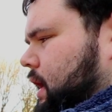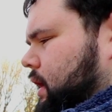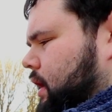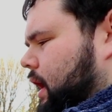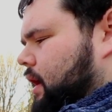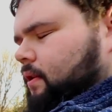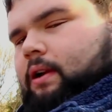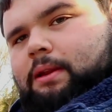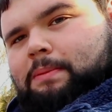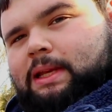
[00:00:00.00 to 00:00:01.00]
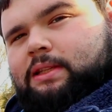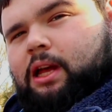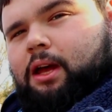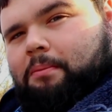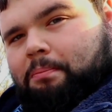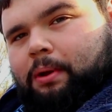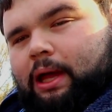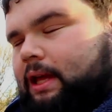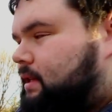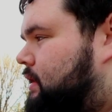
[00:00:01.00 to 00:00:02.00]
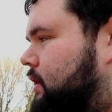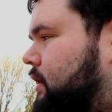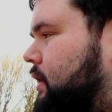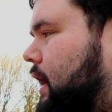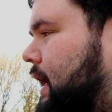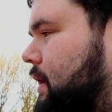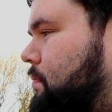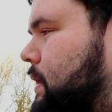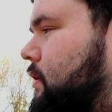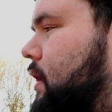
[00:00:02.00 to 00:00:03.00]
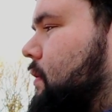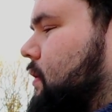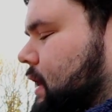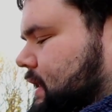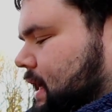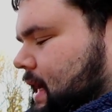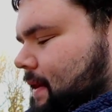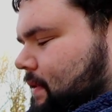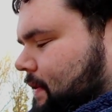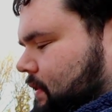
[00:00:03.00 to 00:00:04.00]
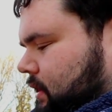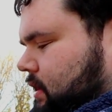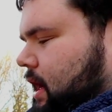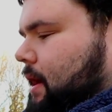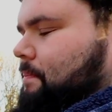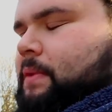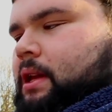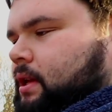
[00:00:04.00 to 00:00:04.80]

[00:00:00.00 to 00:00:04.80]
And I already messed up, but I can peel it. I realized I didn't have enough at the top.